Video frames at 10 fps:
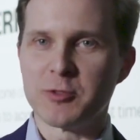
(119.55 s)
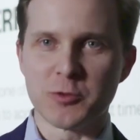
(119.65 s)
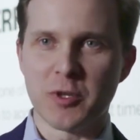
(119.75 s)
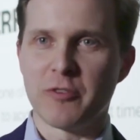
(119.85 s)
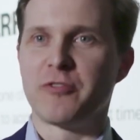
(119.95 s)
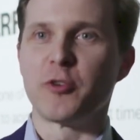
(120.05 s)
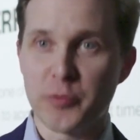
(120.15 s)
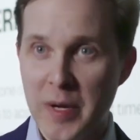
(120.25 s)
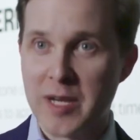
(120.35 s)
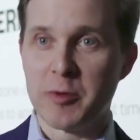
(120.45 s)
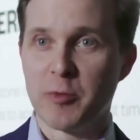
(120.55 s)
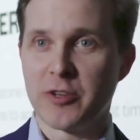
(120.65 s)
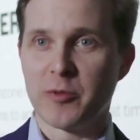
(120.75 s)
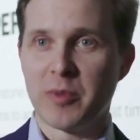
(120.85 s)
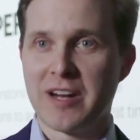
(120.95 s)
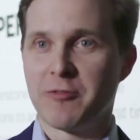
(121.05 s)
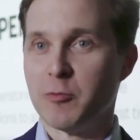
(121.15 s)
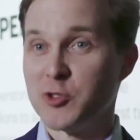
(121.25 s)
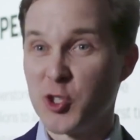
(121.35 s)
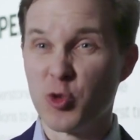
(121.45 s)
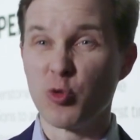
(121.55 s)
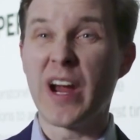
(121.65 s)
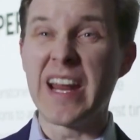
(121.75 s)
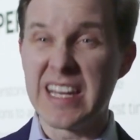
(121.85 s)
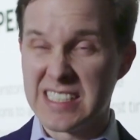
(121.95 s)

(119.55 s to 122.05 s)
which was our first painting we brought to the platform, was a great